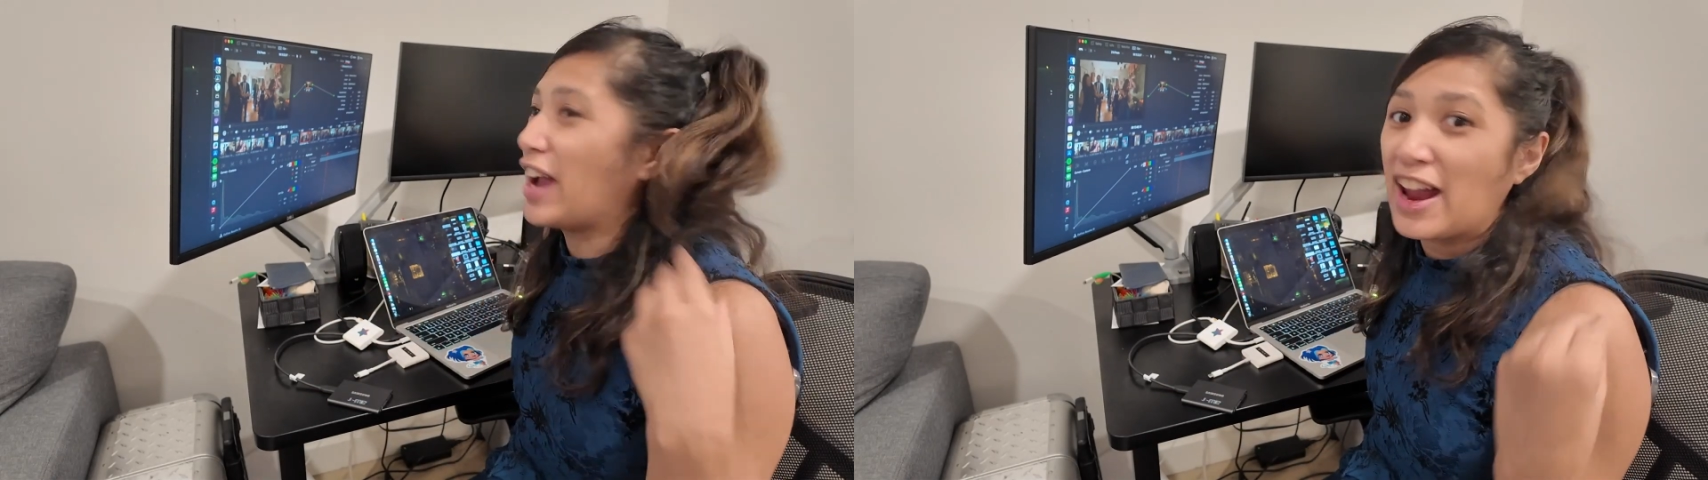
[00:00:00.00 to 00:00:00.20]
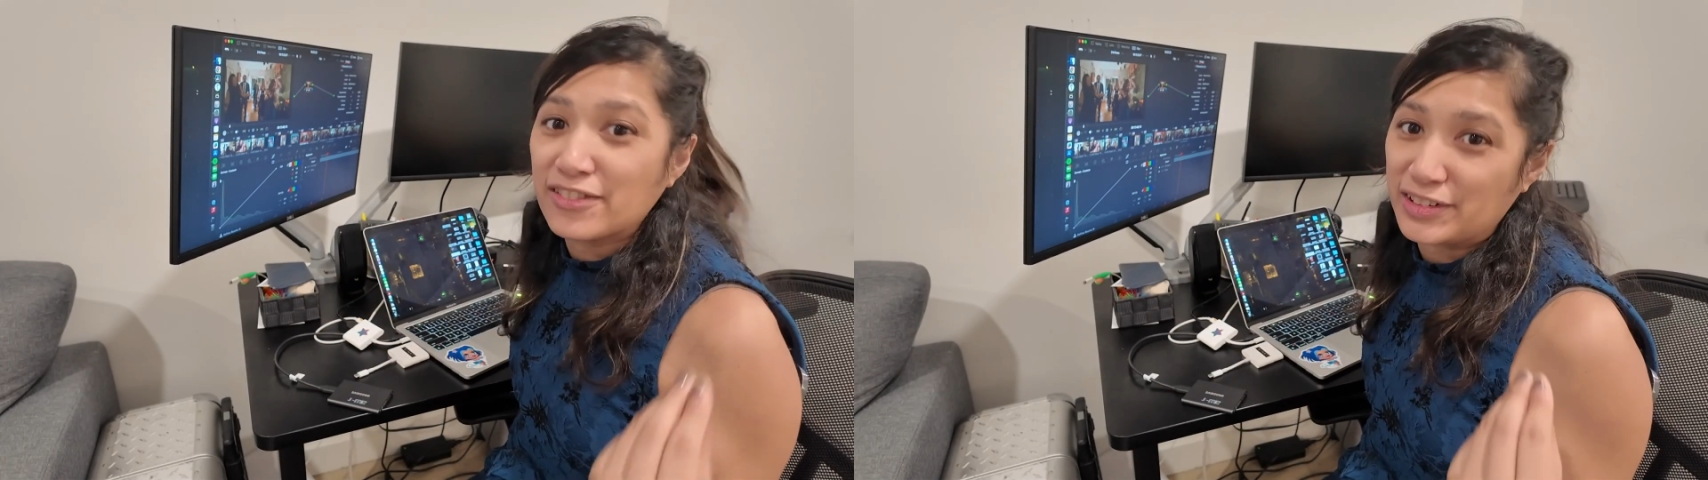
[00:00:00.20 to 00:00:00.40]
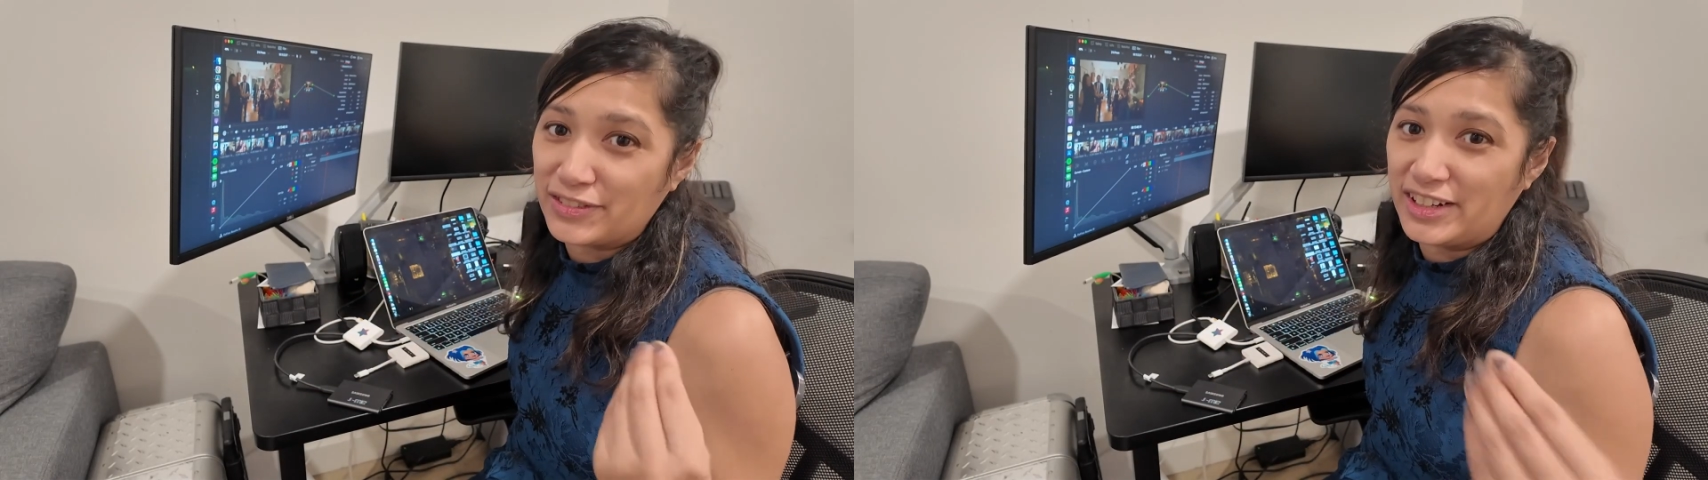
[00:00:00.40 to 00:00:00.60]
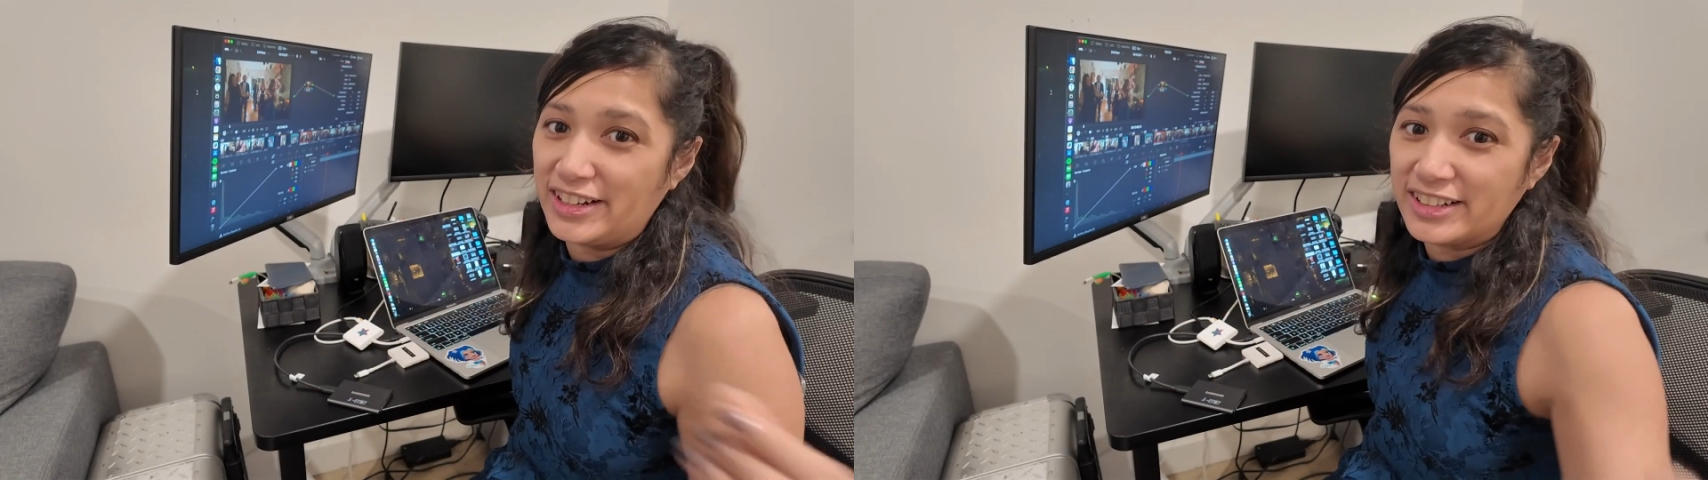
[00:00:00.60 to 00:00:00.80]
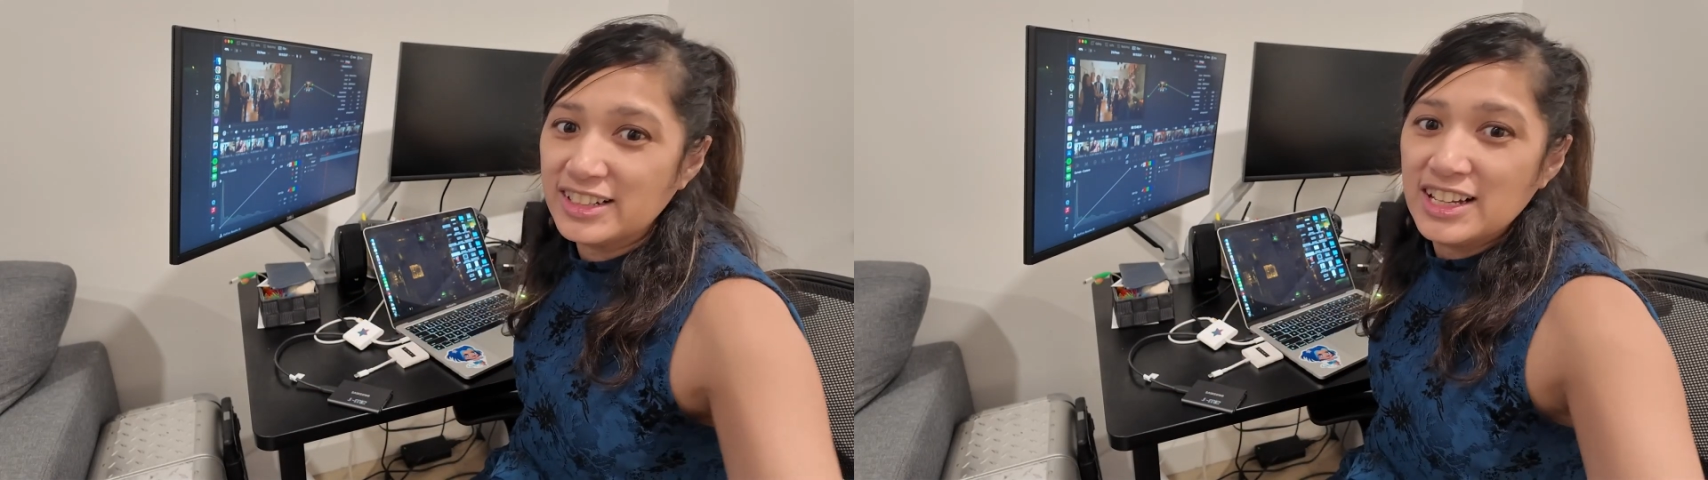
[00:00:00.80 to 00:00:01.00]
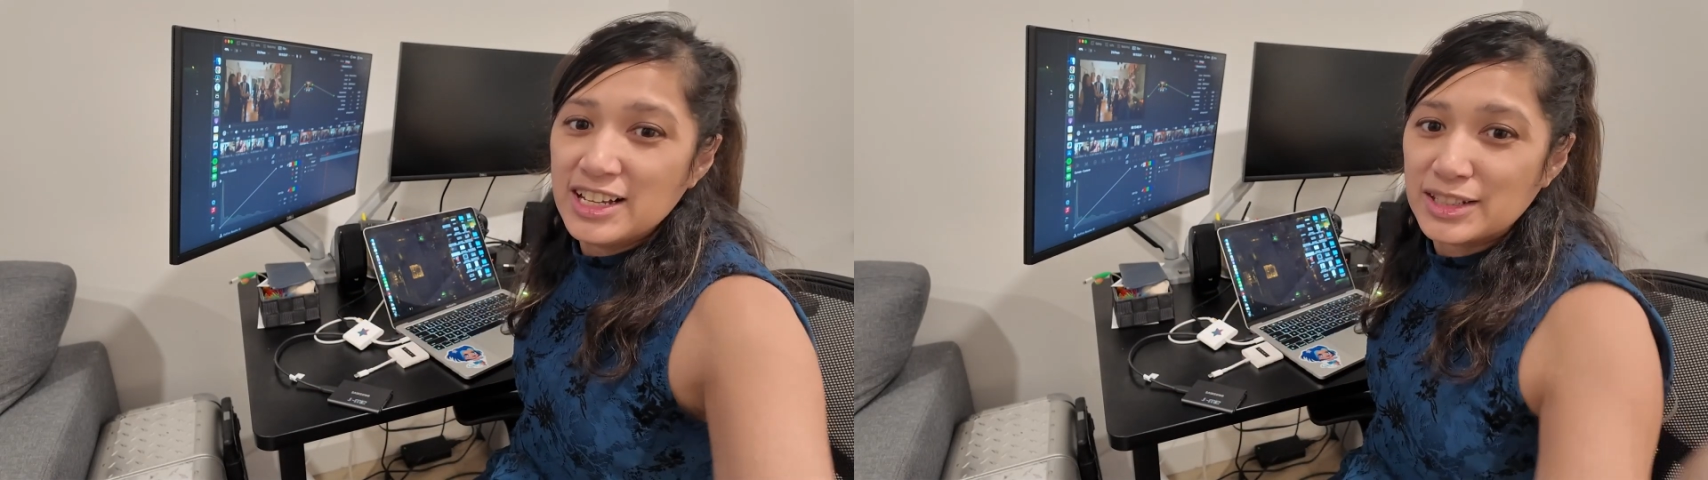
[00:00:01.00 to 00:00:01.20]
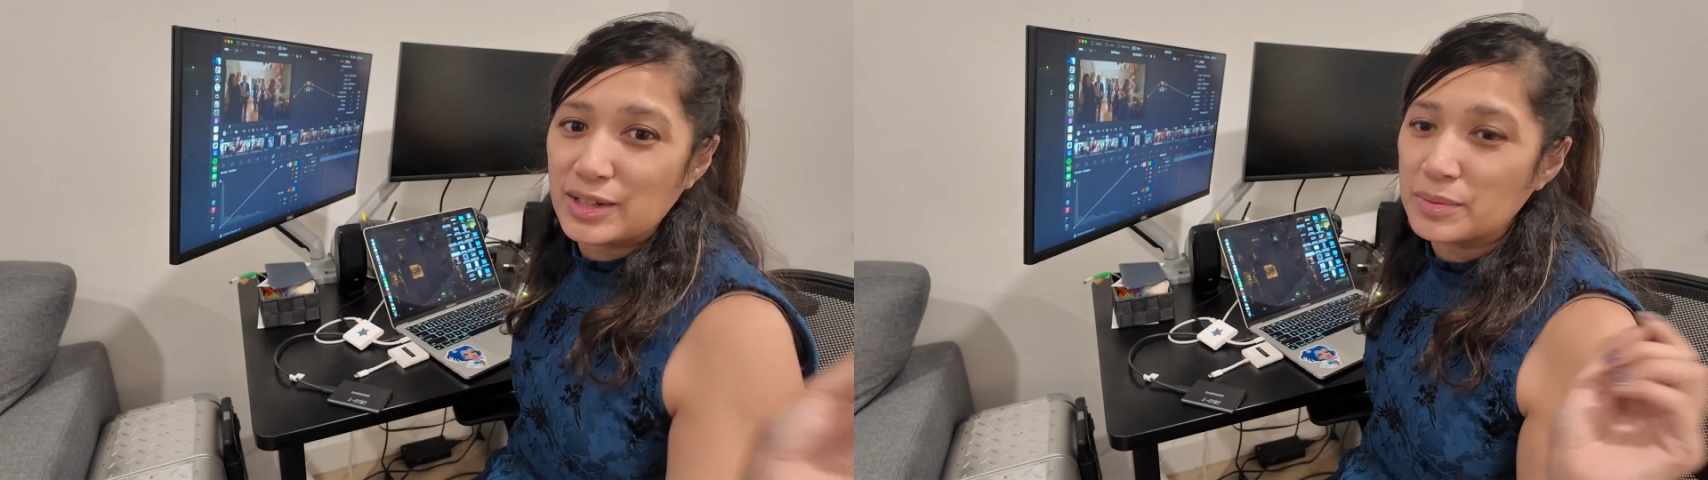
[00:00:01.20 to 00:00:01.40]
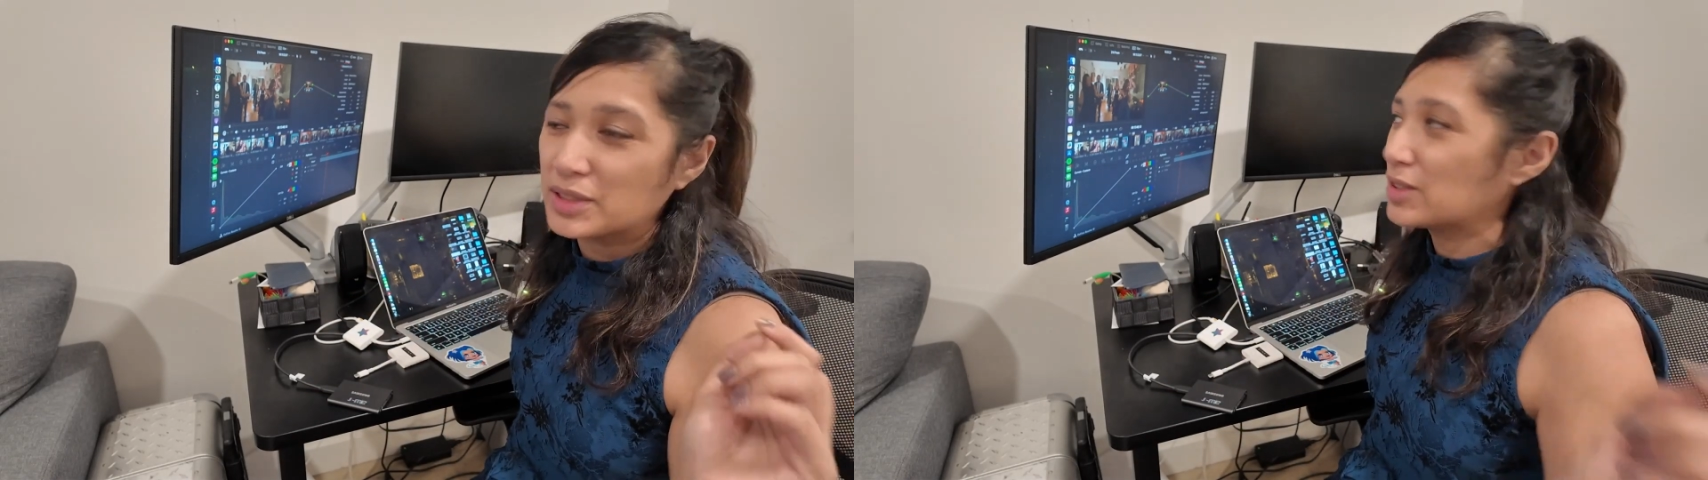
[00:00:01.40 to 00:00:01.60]
every vlog. So
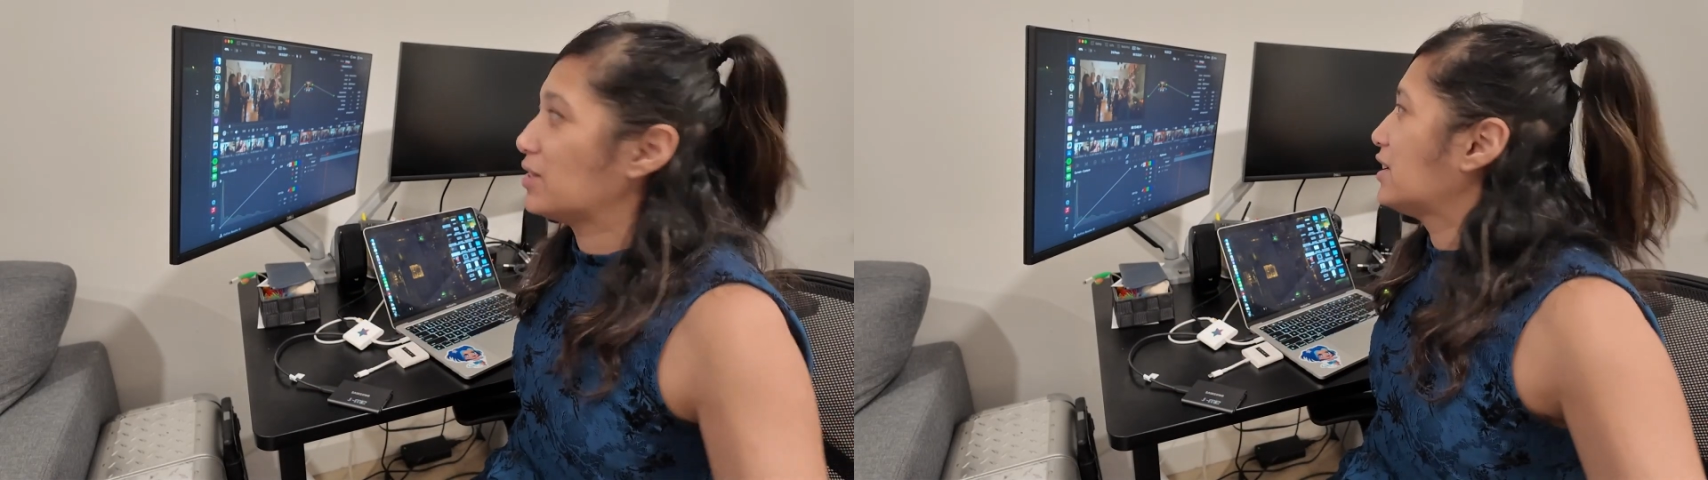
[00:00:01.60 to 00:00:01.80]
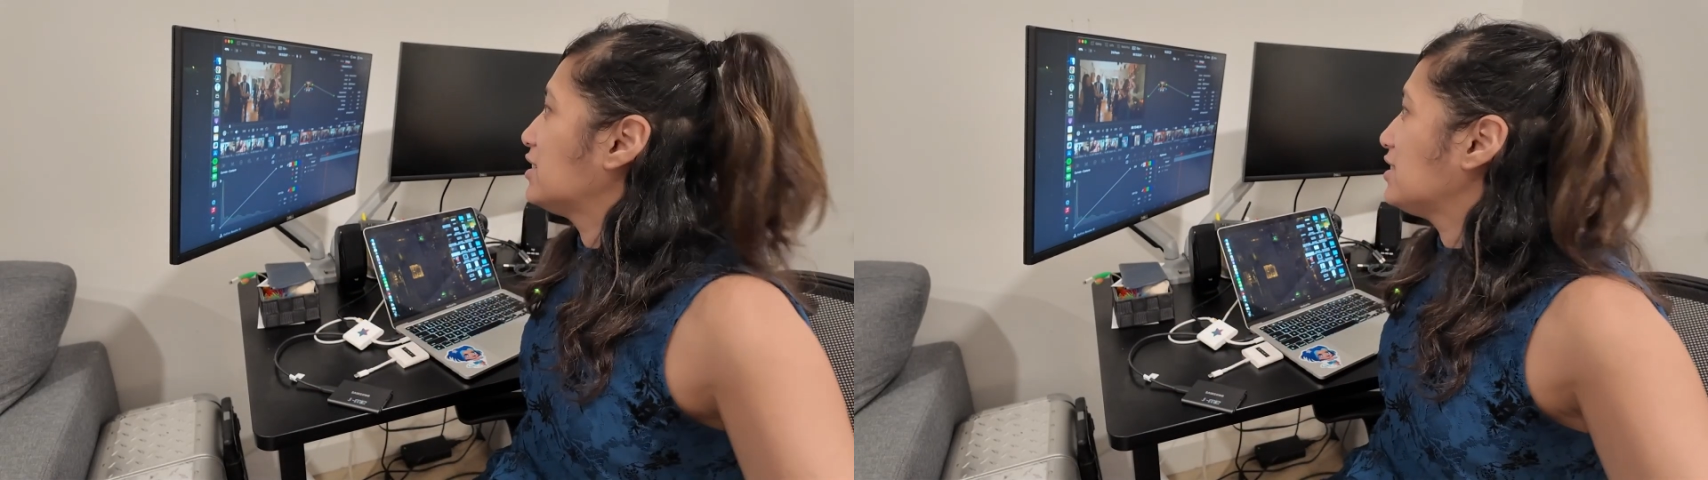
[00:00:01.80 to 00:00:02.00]
I'm going to show you how to